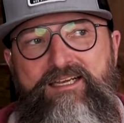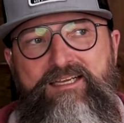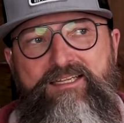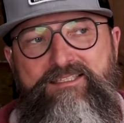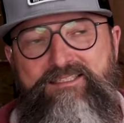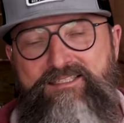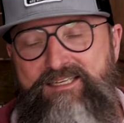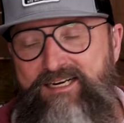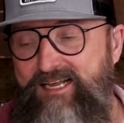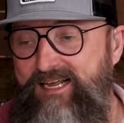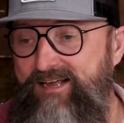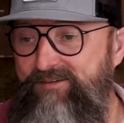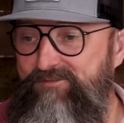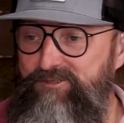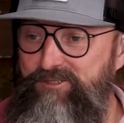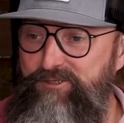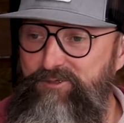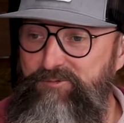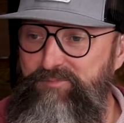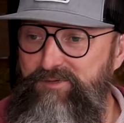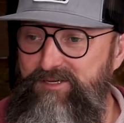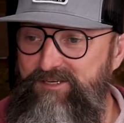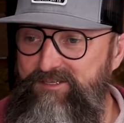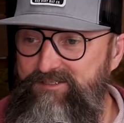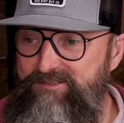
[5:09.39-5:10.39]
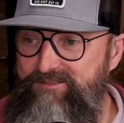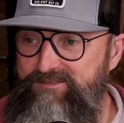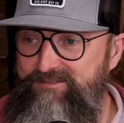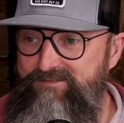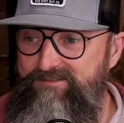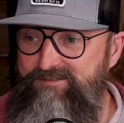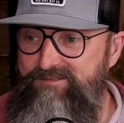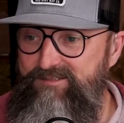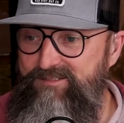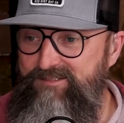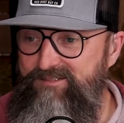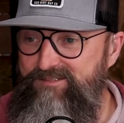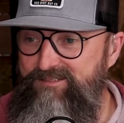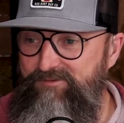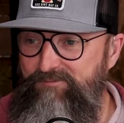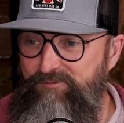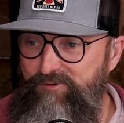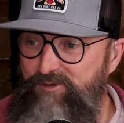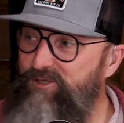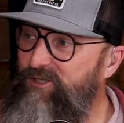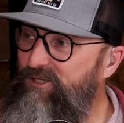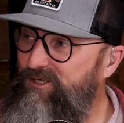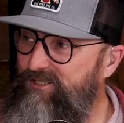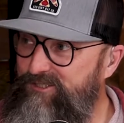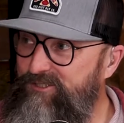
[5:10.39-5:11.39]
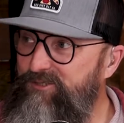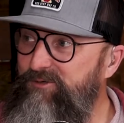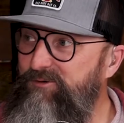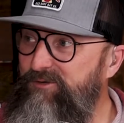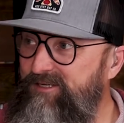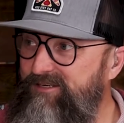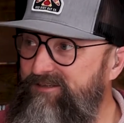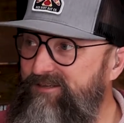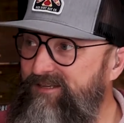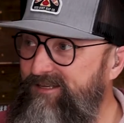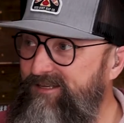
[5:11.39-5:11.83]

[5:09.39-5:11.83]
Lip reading: It's going to have a little bit of a different look to it.